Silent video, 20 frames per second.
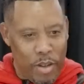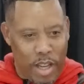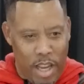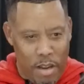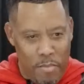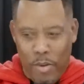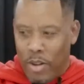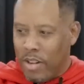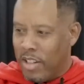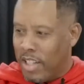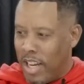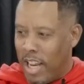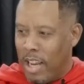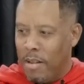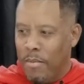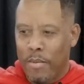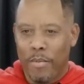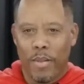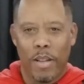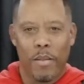and keep them on the
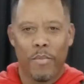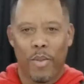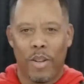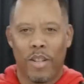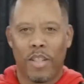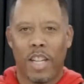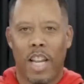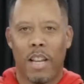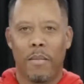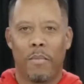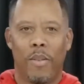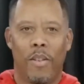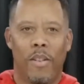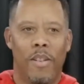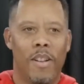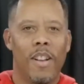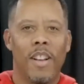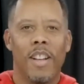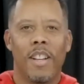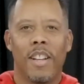table. Okay. Keep them on the
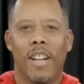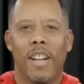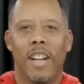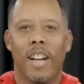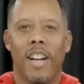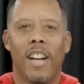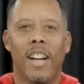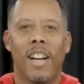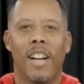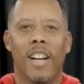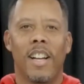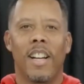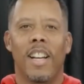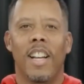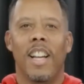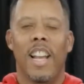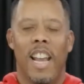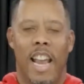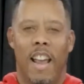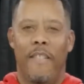table.
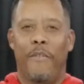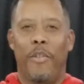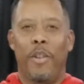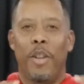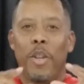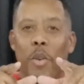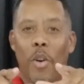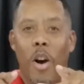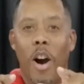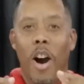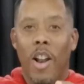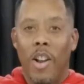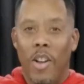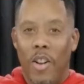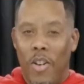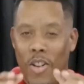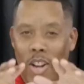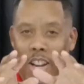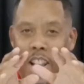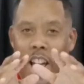And for you all
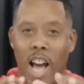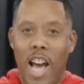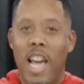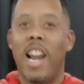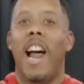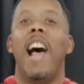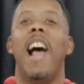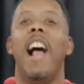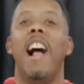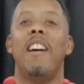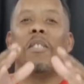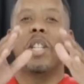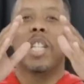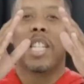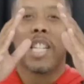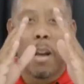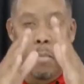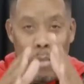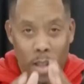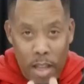online, I have
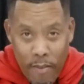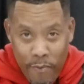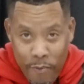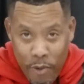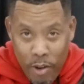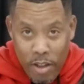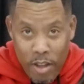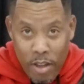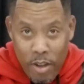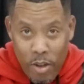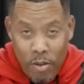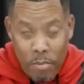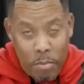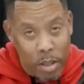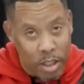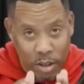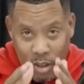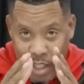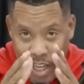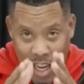something for you,
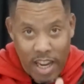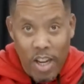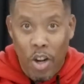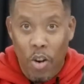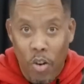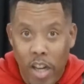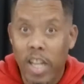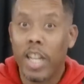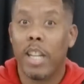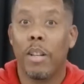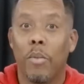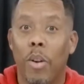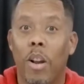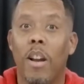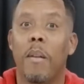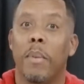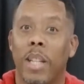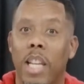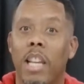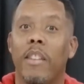but you can't go anywhere.
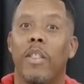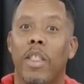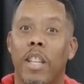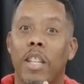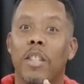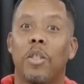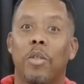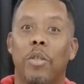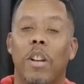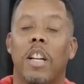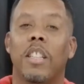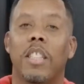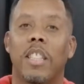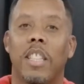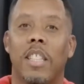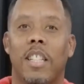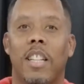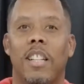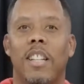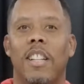I'm going to give you the
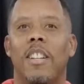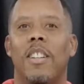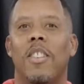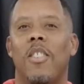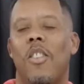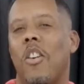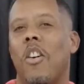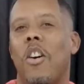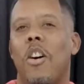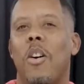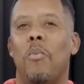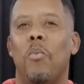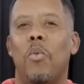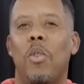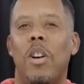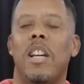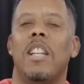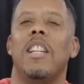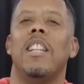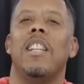instructions on
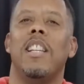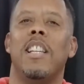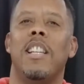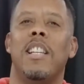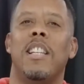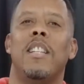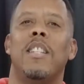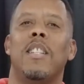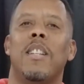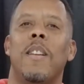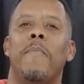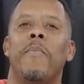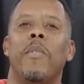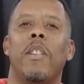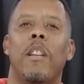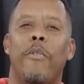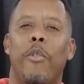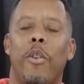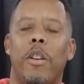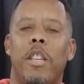what is
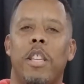for